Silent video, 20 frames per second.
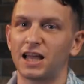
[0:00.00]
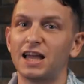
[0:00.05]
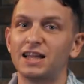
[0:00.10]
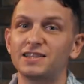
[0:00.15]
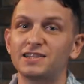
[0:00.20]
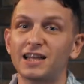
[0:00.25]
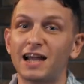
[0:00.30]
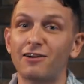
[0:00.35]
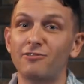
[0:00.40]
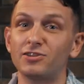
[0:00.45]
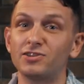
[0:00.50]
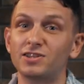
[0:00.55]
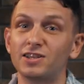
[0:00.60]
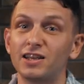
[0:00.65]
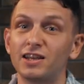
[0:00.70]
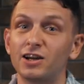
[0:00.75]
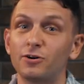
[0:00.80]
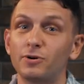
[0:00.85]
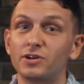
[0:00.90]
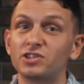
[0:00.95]

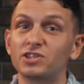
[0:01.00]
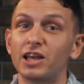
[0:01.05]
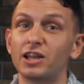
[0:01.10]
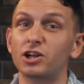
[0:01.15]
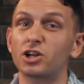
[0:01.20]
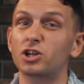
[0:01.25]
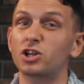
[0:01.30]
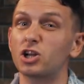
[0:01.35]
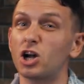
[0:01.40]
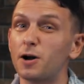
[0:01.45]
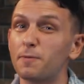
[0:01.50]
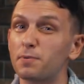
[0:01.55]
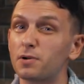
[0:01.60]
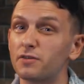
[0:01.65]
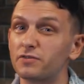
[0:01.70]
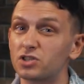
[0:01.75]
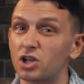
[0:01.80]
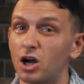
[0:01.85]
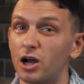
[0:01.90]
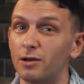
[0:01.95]
Tarantino has said a couple
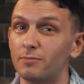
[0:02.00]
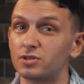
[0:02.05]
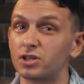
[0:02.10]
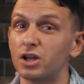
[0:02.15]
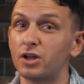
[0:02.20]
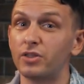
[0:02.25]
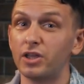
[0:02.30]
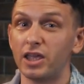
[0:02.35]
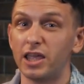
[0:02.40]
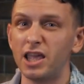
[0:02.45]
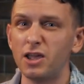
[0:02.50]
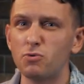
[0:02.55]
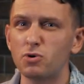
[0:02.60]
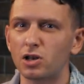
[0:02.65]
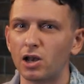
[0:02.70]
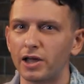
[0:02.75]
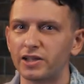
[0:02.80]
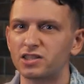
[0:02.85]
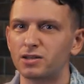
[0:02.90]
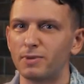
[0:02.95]
of times that he would
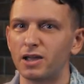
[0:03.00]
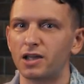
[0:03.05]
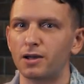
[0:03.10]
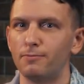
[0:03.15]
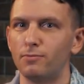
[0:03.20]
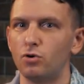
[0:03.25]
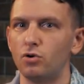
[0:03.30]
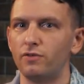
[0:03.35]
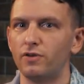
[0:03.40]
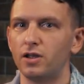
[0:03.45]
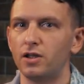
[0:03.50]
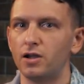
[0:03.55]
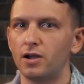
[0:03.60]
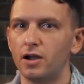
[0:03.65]
like to make a movie